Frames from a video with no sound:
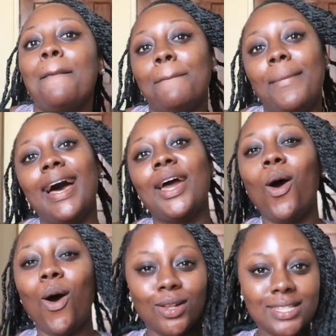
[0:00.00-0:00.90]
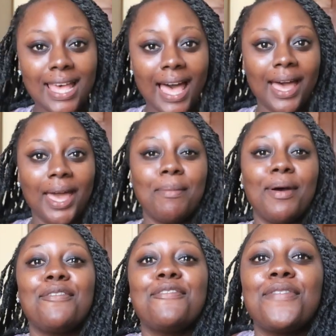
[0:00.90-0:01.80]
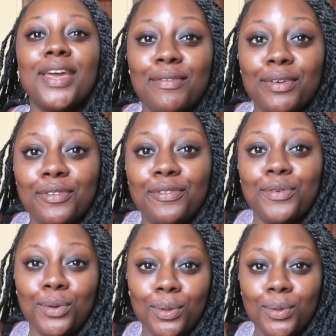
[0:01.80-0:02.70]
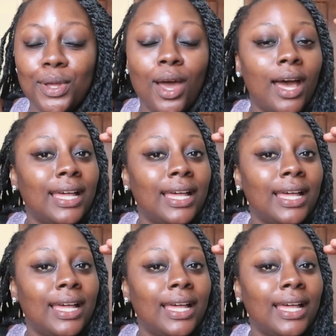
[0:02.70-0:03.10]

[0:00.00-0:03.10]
my all-time favorite food.